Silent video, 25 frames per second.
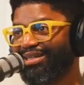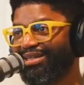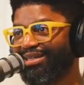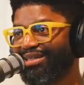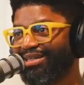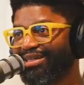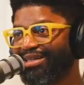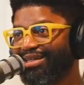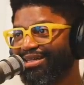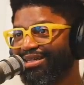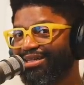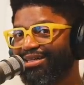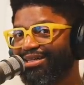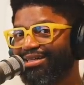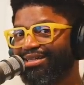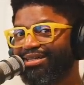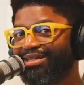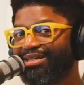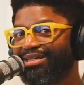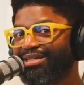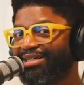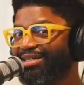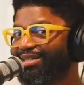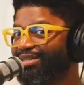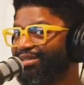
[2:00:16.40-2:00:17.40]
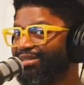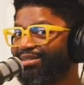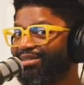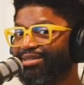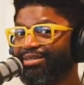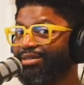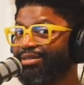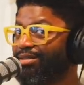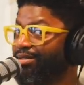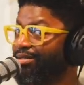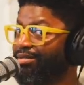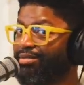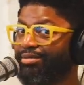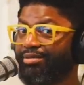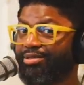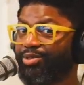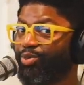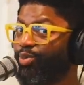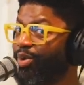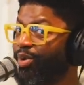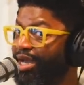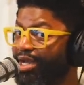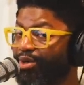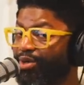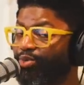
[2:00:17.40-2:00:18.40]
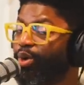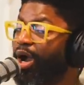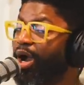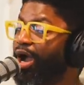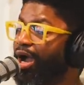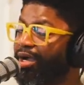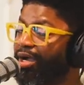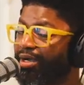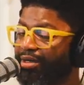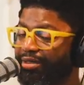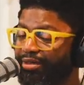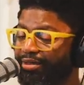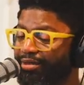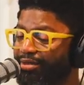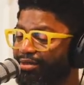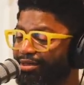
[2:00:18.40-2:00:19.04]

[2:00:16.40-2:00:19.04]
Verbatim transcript: He won't be there. Dwayne Rock